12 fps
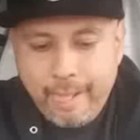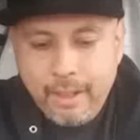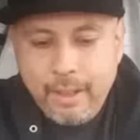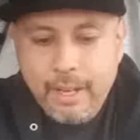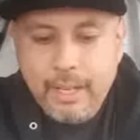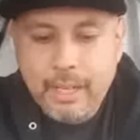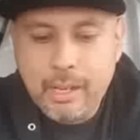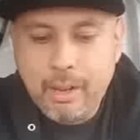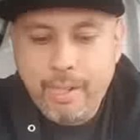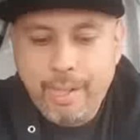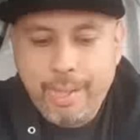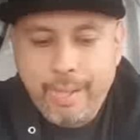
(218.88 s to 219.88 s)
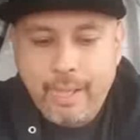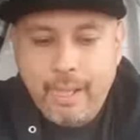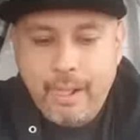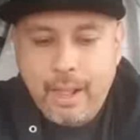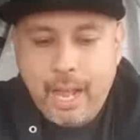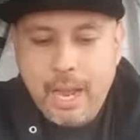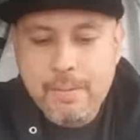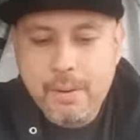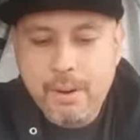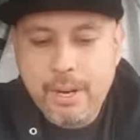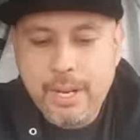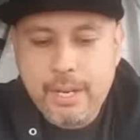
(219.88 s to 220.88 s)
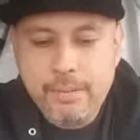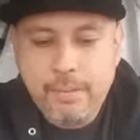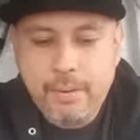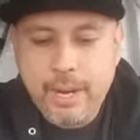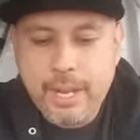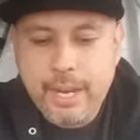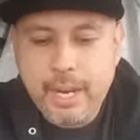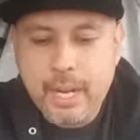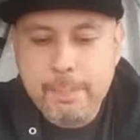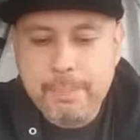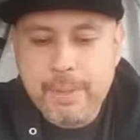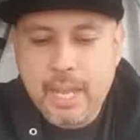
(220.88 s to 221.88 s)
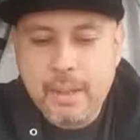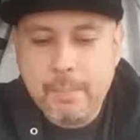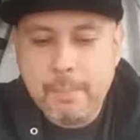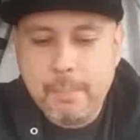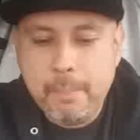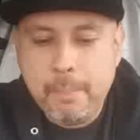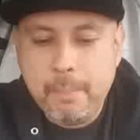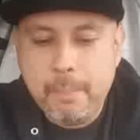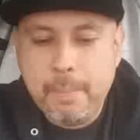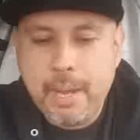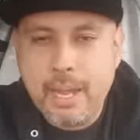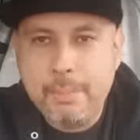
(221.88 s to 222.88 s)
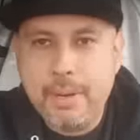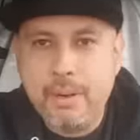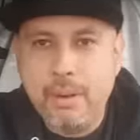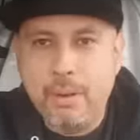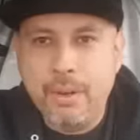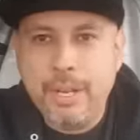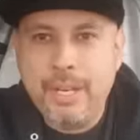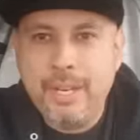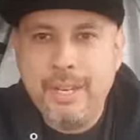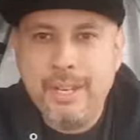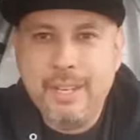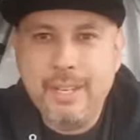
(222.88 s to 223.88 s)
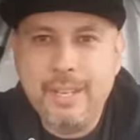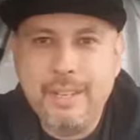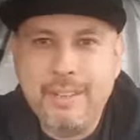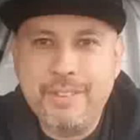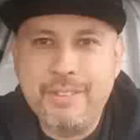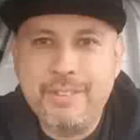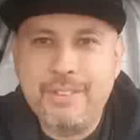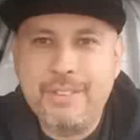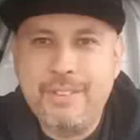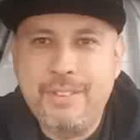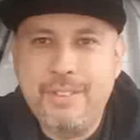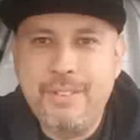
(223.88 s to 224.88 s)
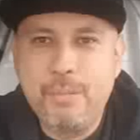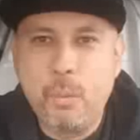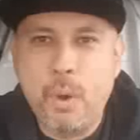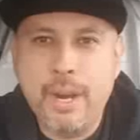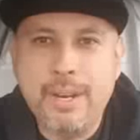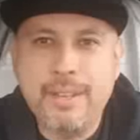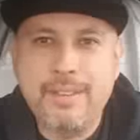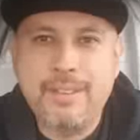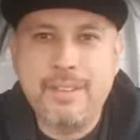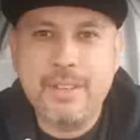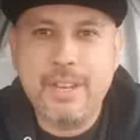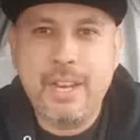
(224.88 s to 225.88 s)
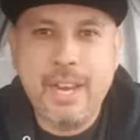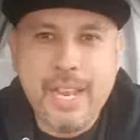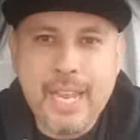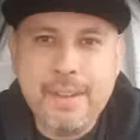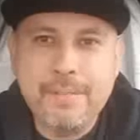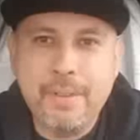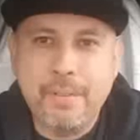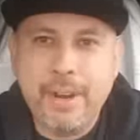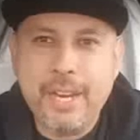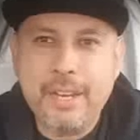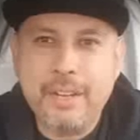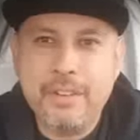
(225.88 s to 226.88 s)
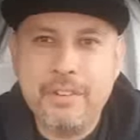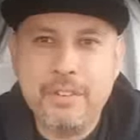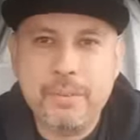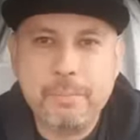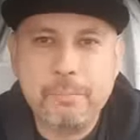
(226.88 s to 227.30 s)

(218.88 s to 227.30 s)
Uh, I've already read up that Matt McGloin is wanting to leave the Raiders.